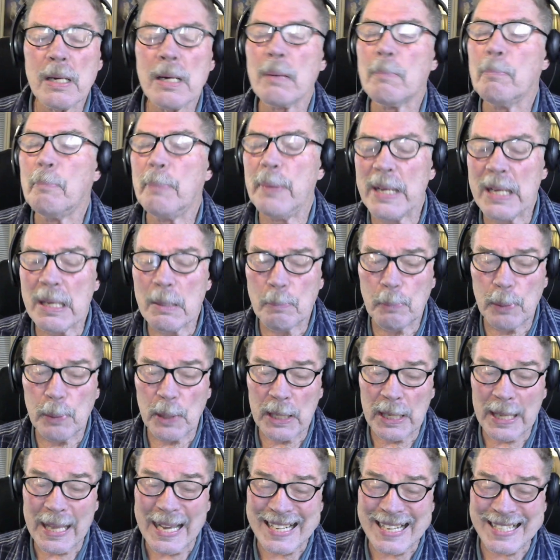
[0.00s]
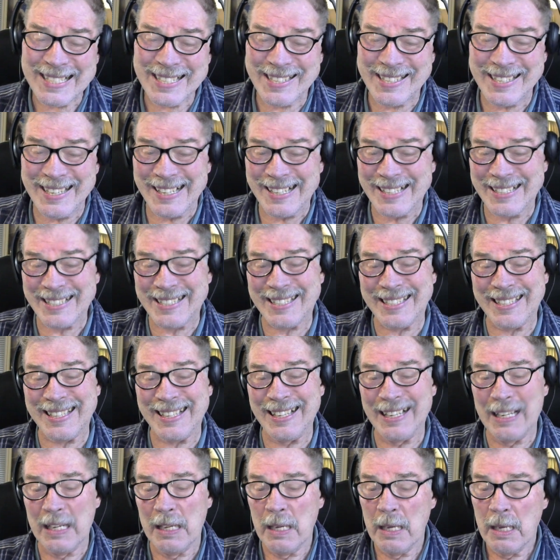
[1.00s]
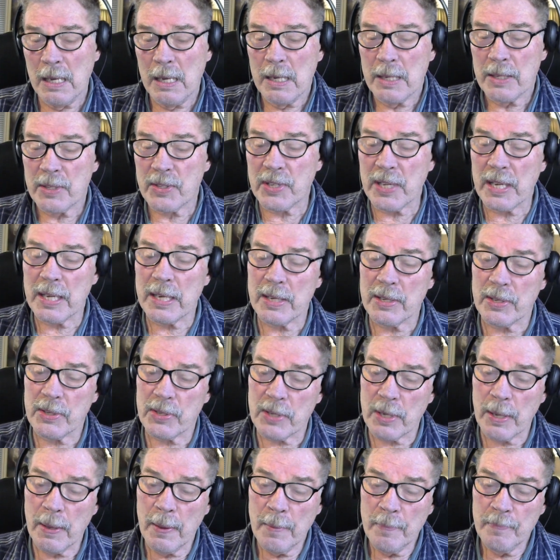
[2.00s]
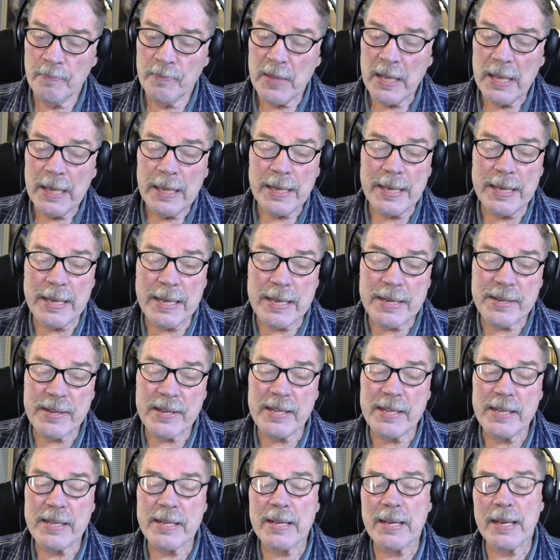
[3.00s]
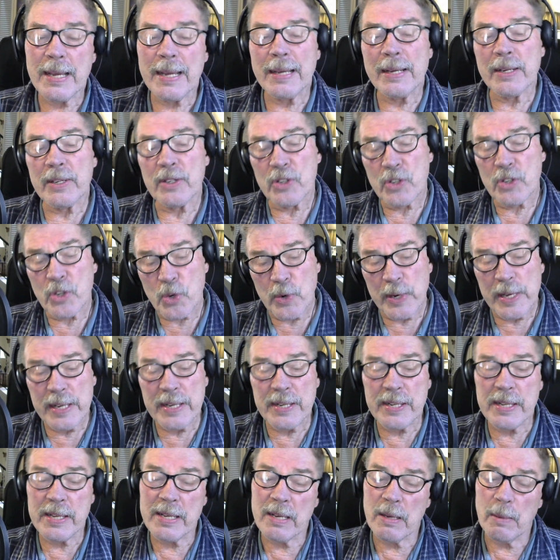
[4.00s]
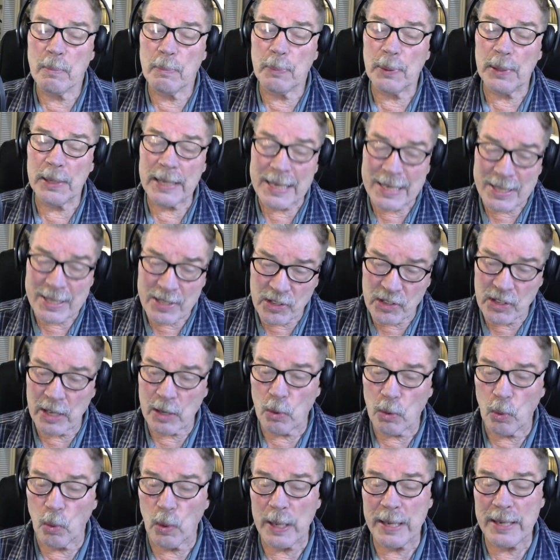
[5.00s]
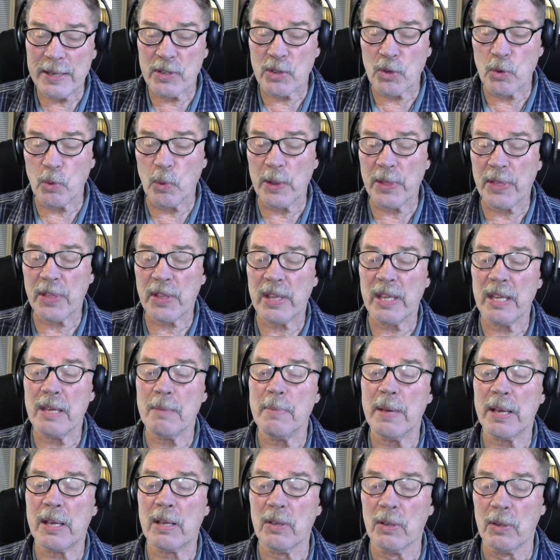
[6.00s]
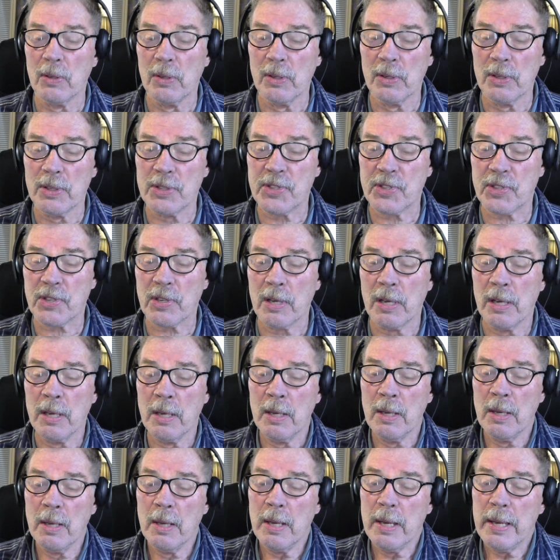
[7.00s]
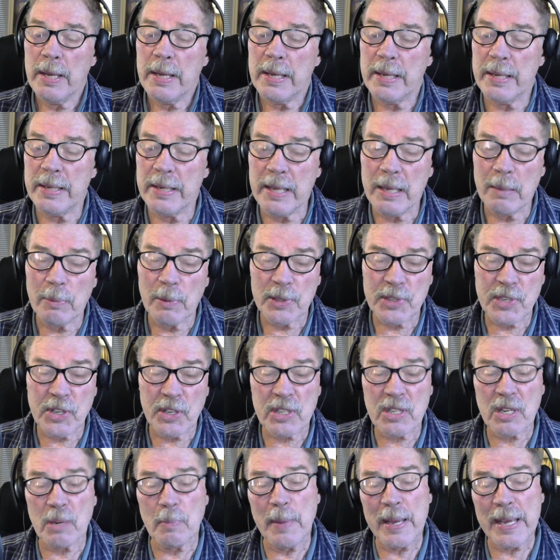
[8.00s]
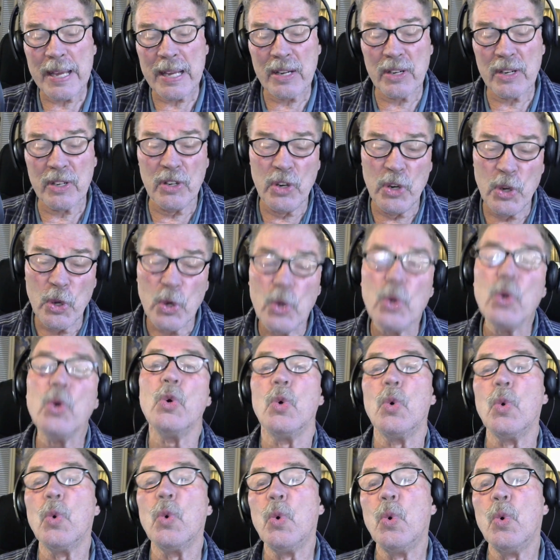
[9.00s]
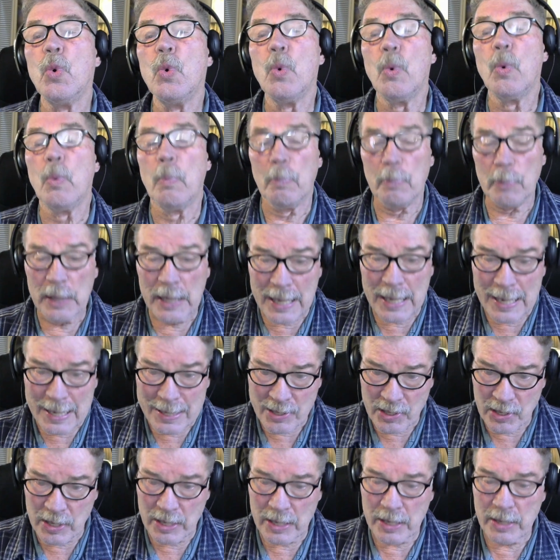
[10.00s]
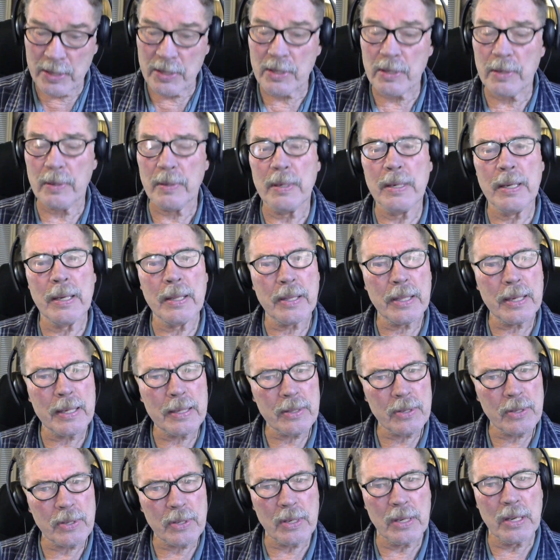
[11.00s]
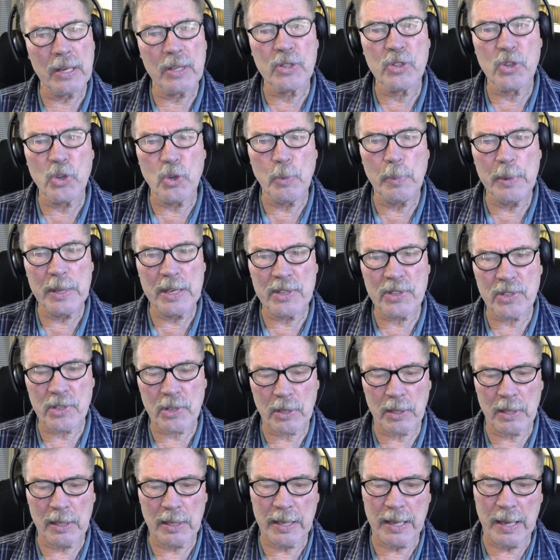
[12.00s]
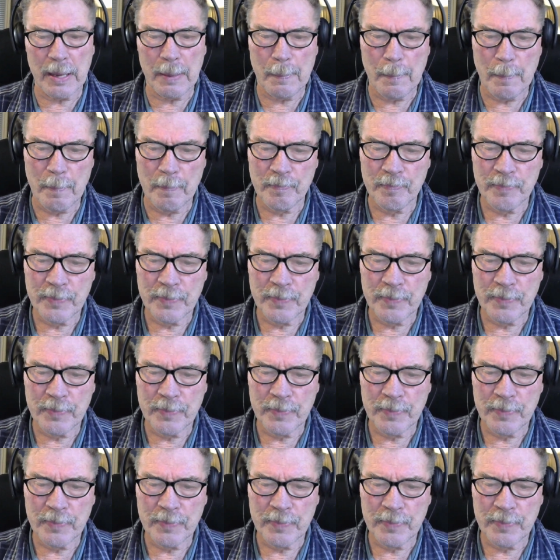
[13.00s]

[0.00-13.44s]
Big Plastics says, heating and treating plastic waste with chemicals enables it to make new plastics. Now, that's a dubious claim.